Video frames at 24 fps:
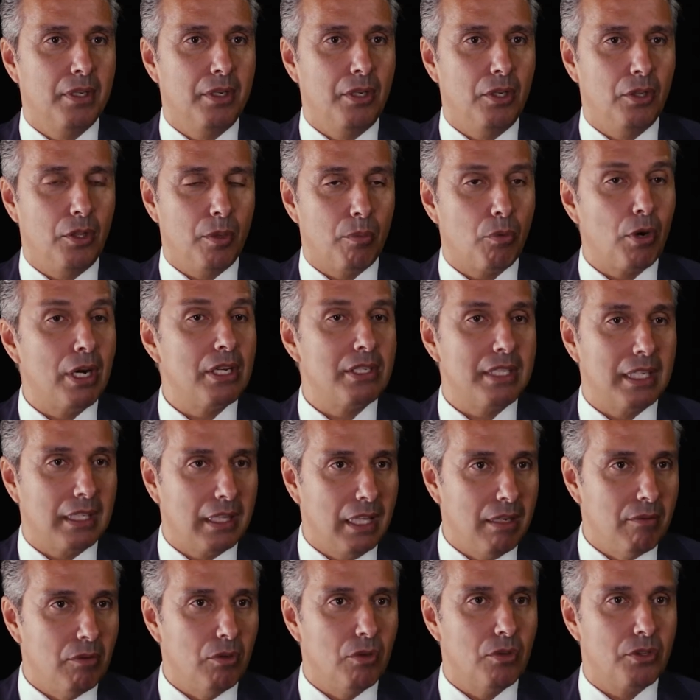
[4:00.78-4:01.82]
the pricing
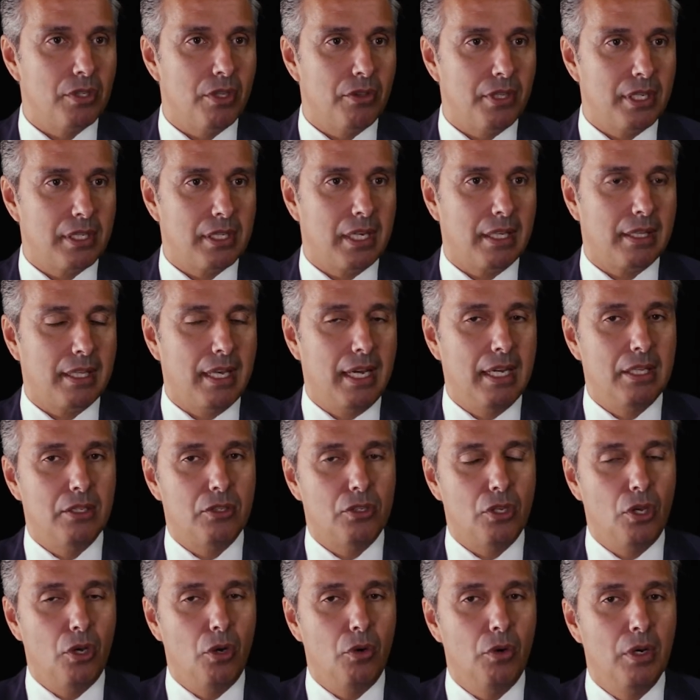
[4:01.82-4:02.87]
levels and things like that.
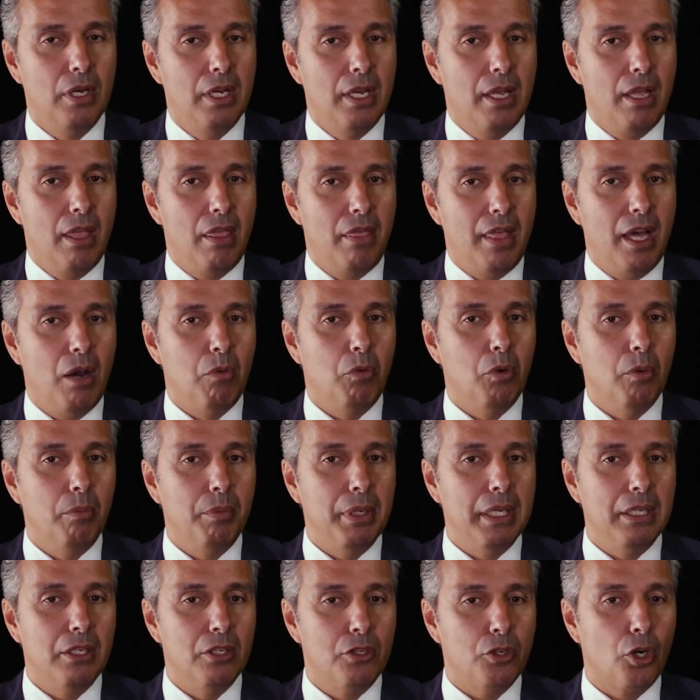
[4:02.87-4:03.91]
So that will
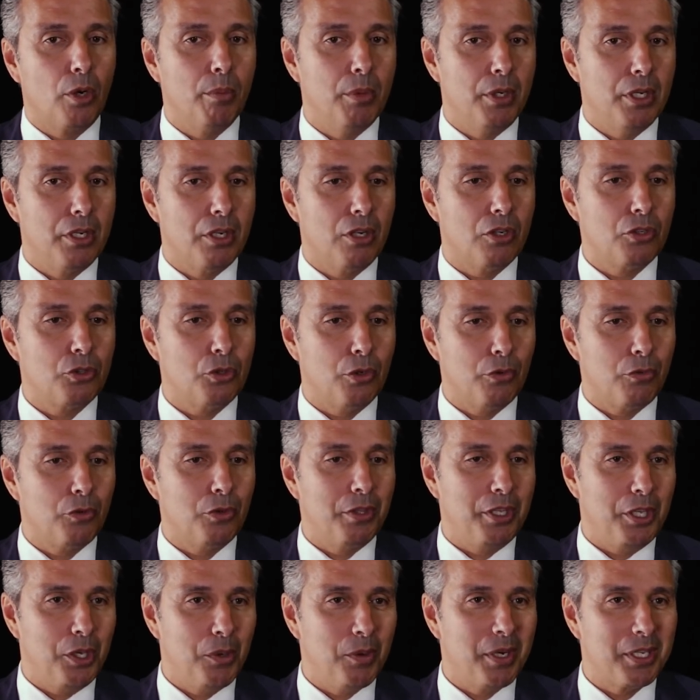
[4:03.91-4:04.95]
be determinant also
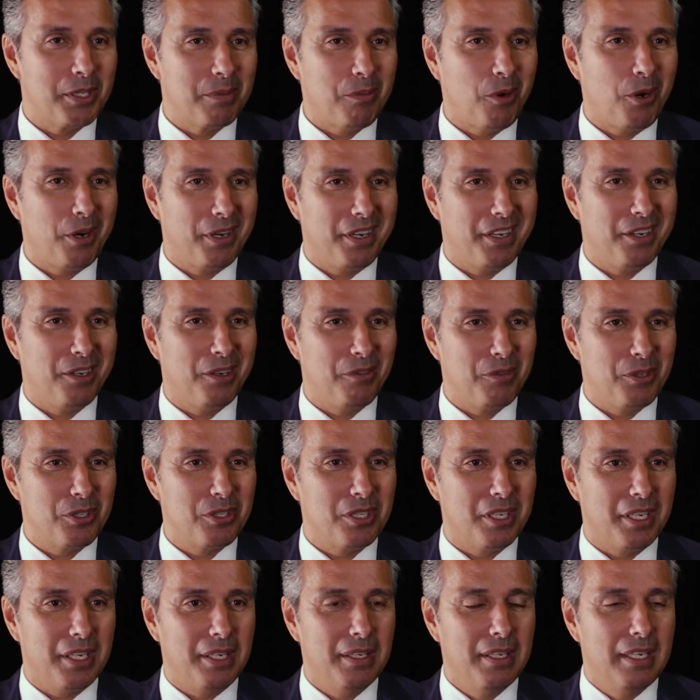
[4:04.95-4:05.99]
for the U.S. market,
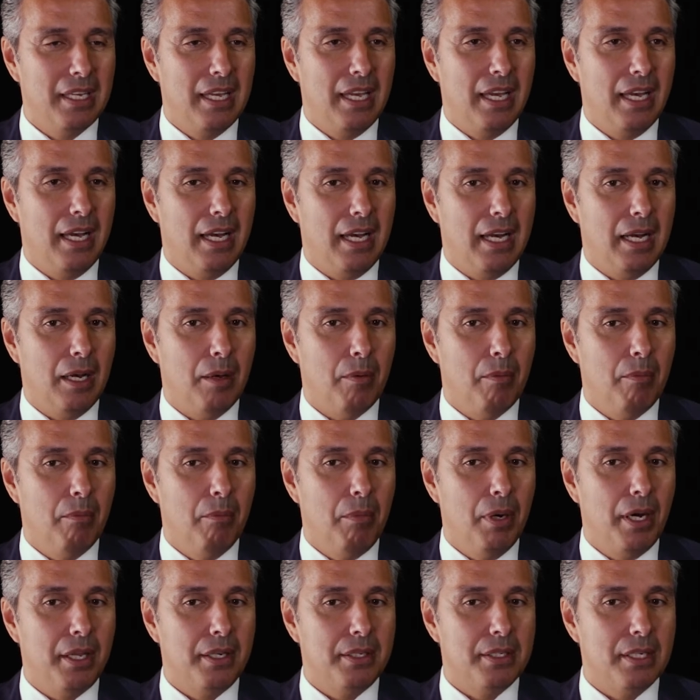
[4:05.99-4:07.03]
obviously.
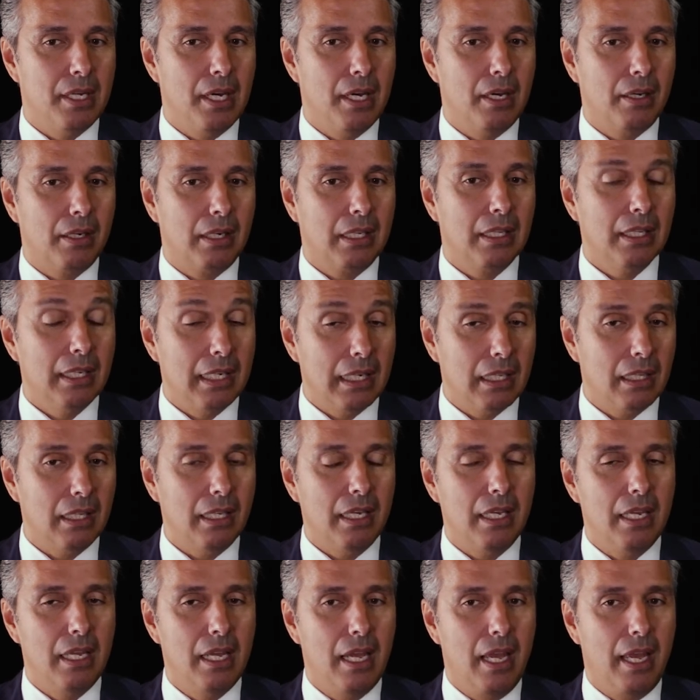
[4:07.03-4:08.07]
But
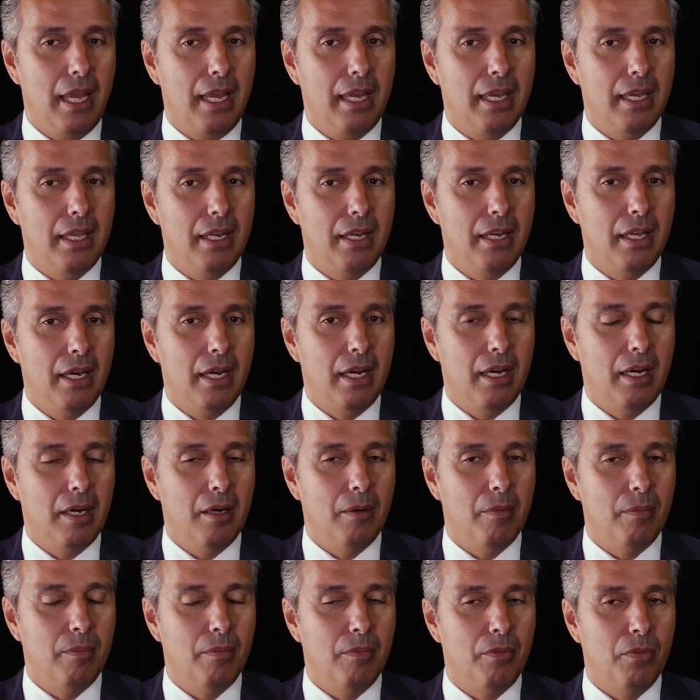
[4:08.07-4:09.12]
clinically, and
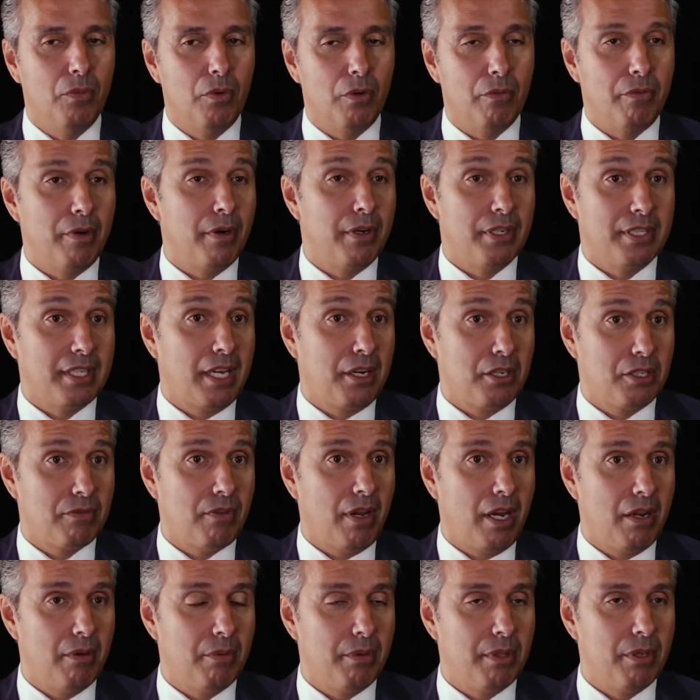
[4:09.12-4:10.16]
we're very
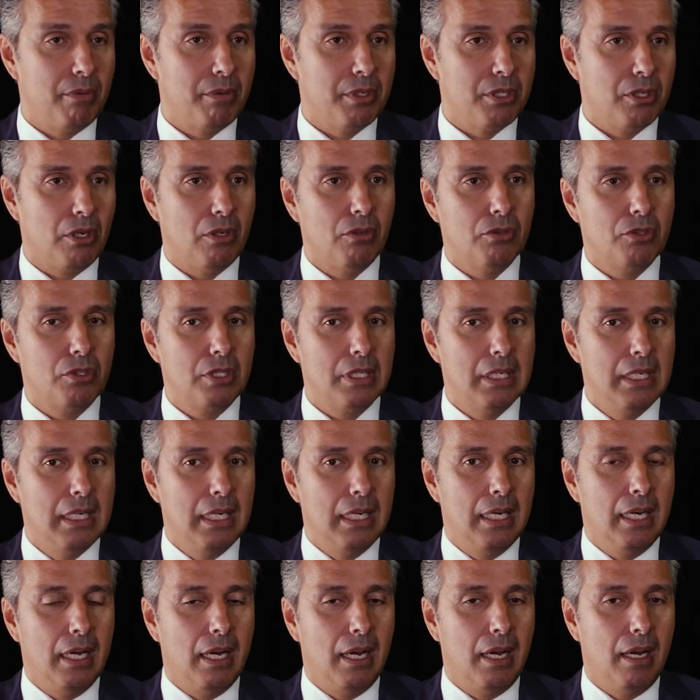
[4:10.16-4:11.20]
satisfied with the results.
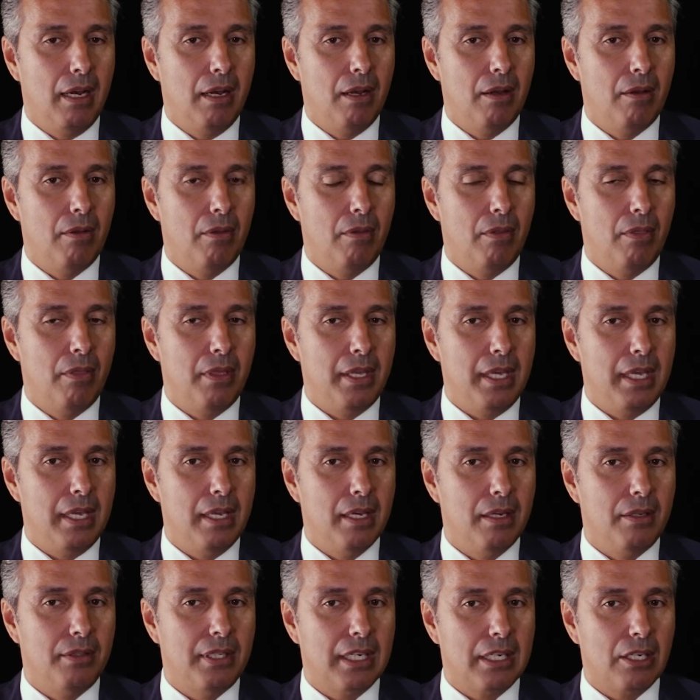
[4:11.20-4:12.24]

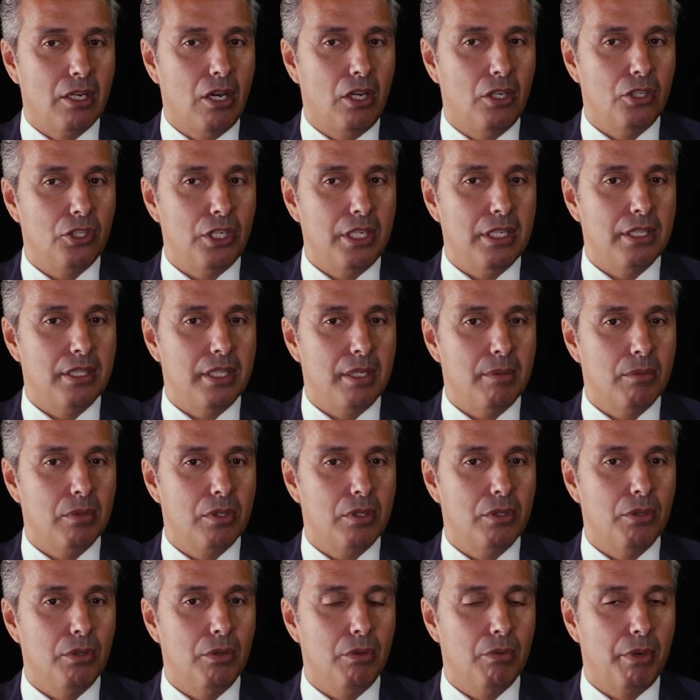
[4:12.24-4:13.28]
The technology seems
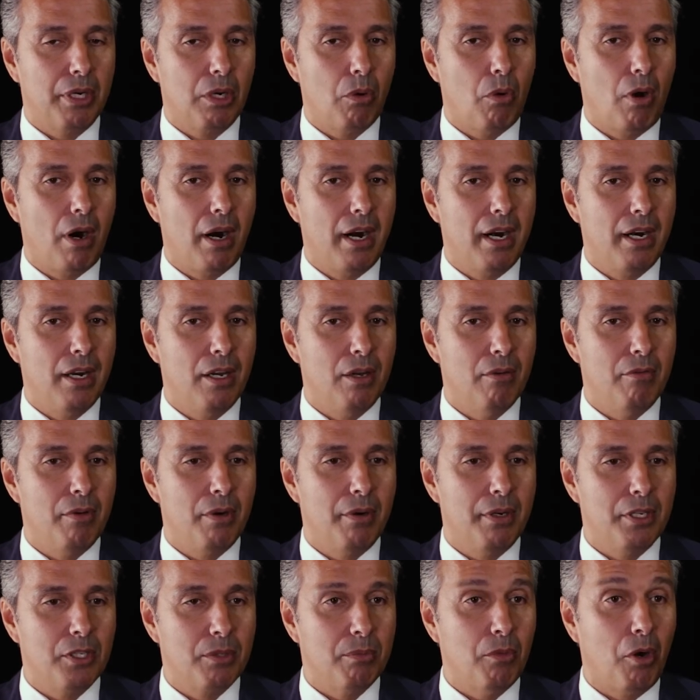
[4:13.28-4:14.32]
to require a
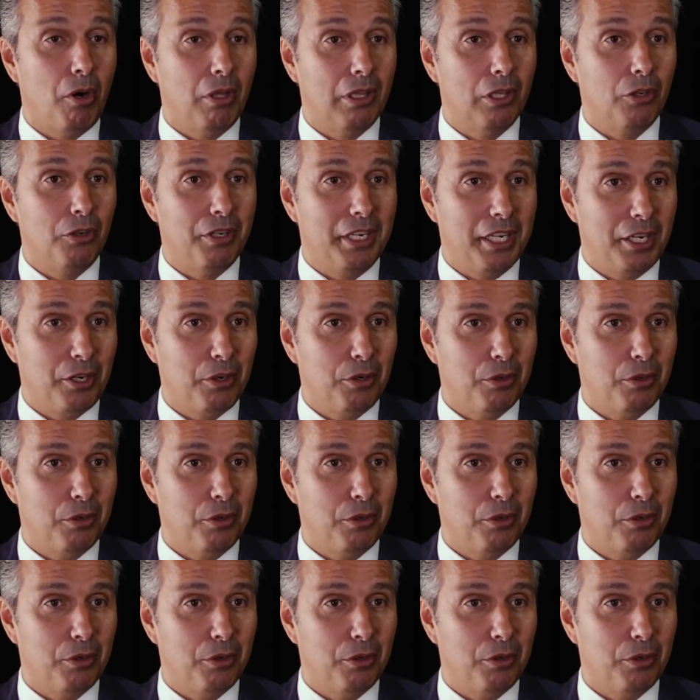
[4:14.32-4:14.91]
very small learning